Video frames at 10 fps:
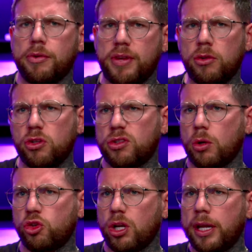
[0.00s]
with retention.
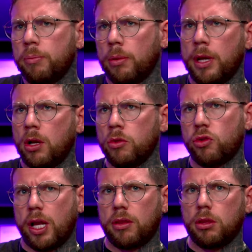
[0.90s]
So should I implement a
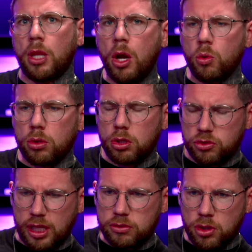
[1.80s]
contract? No,
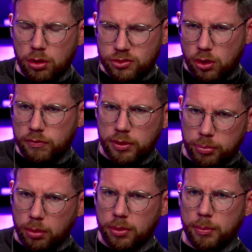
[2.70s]
because that's not solving the
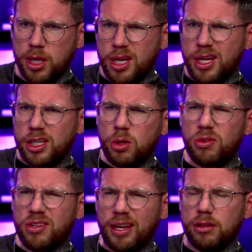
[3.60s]
problem.
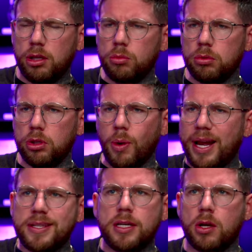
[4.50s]
Yeah. You
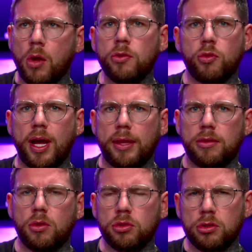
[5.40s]
adding a
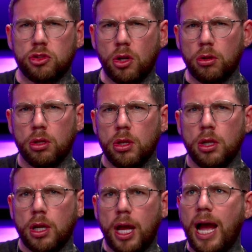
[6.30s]
contract doesn't solve.
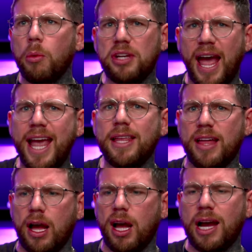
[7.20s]
Like, I would hate
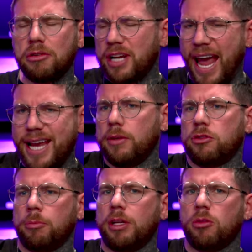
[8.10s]
that. I would hate
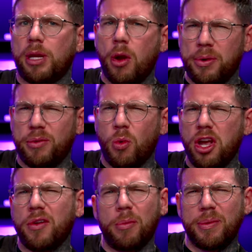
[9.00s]
somebody to be only
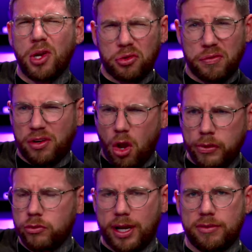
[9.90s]
working with me because of a
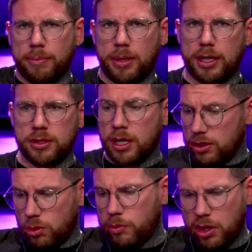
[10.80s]
contract in place. Yeah.
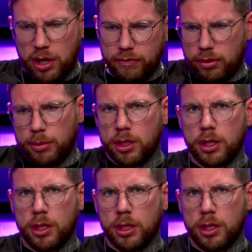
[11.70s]
That's why we don't have them.